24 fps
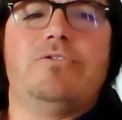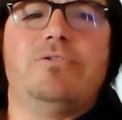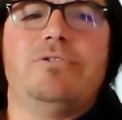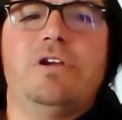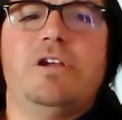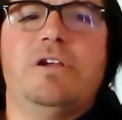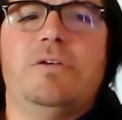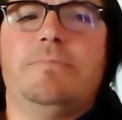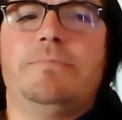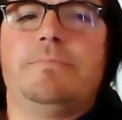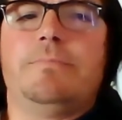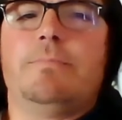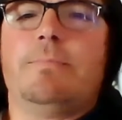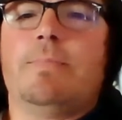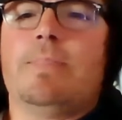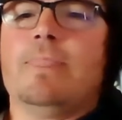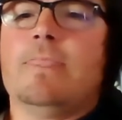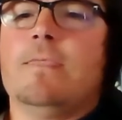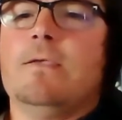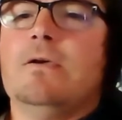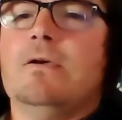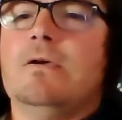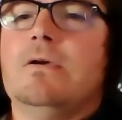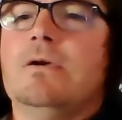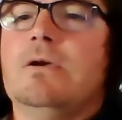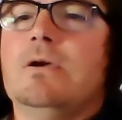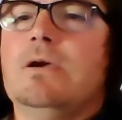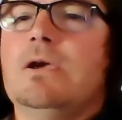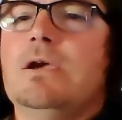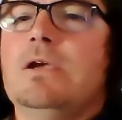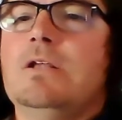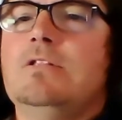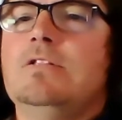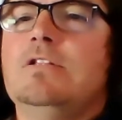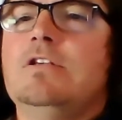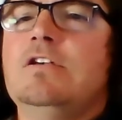3.
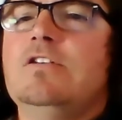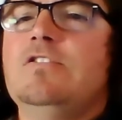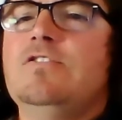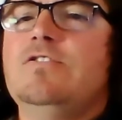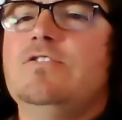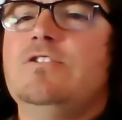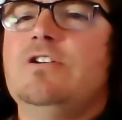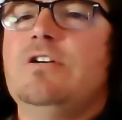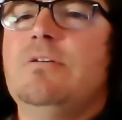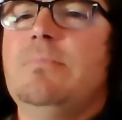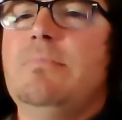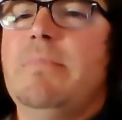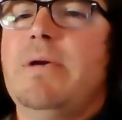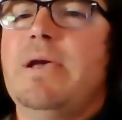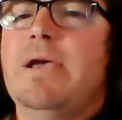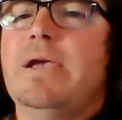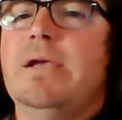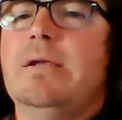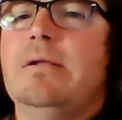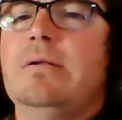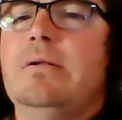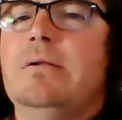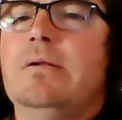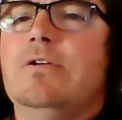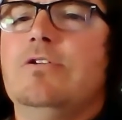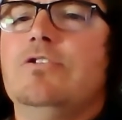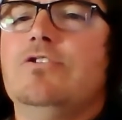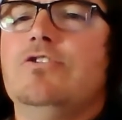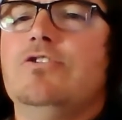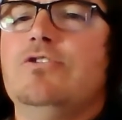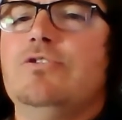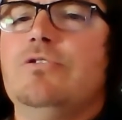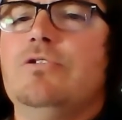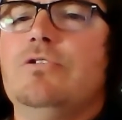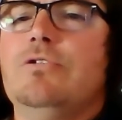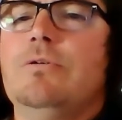In this third main
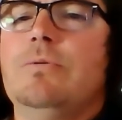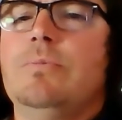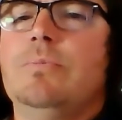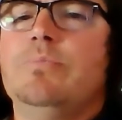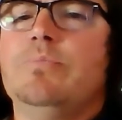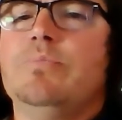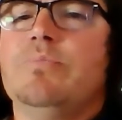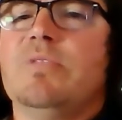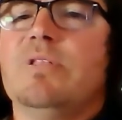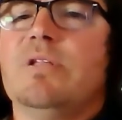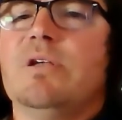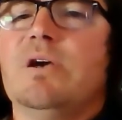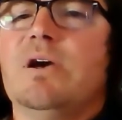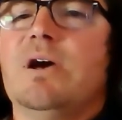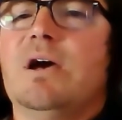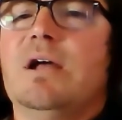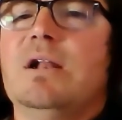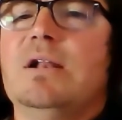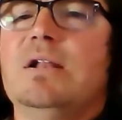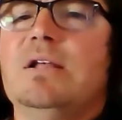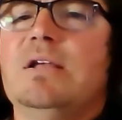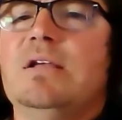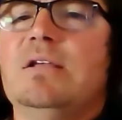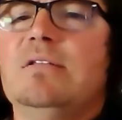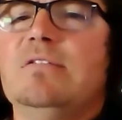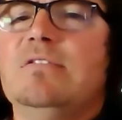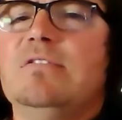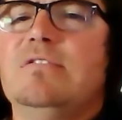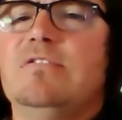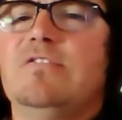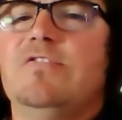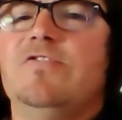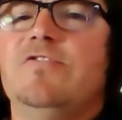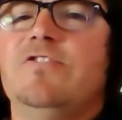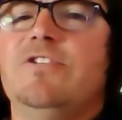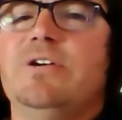tour, and
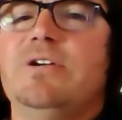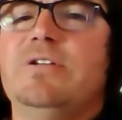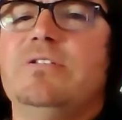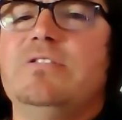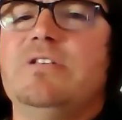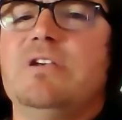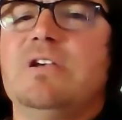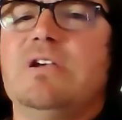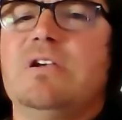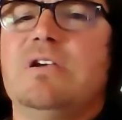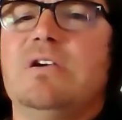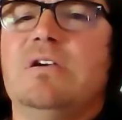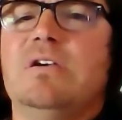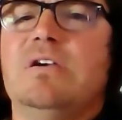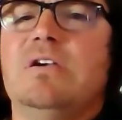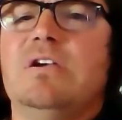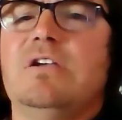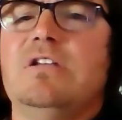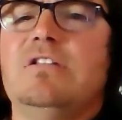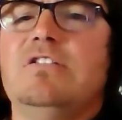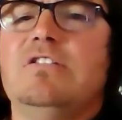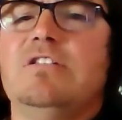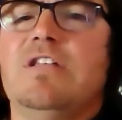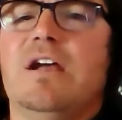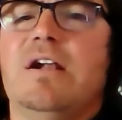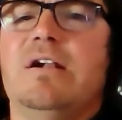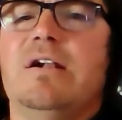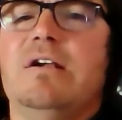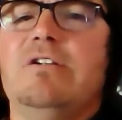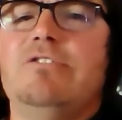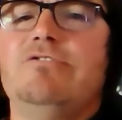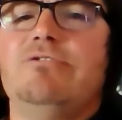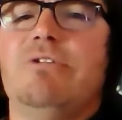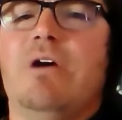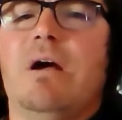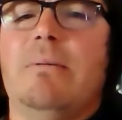its first
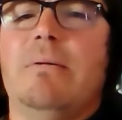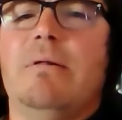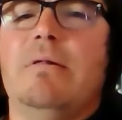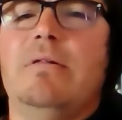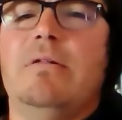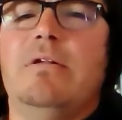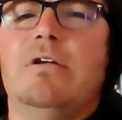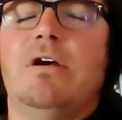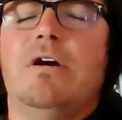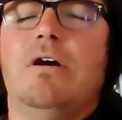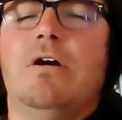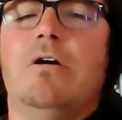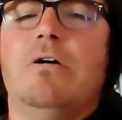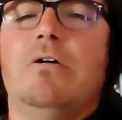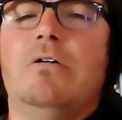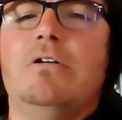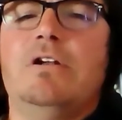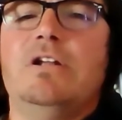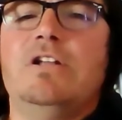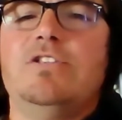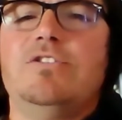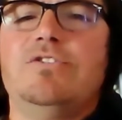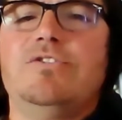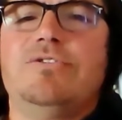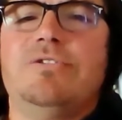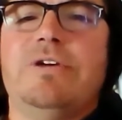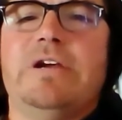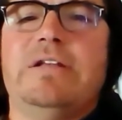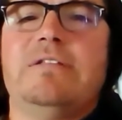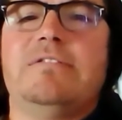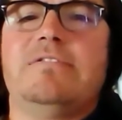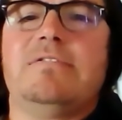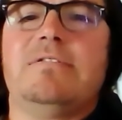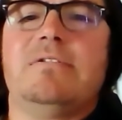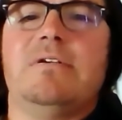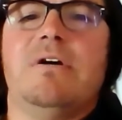internal travel only
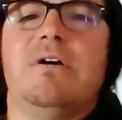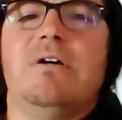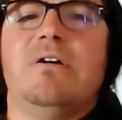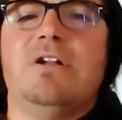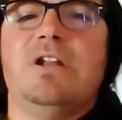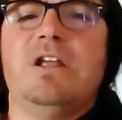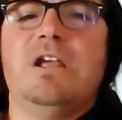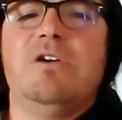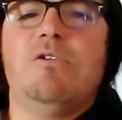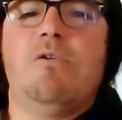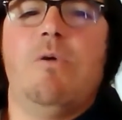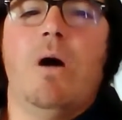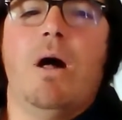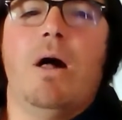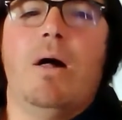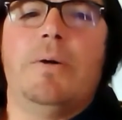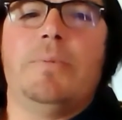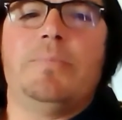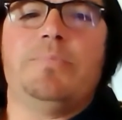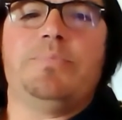treads unequal.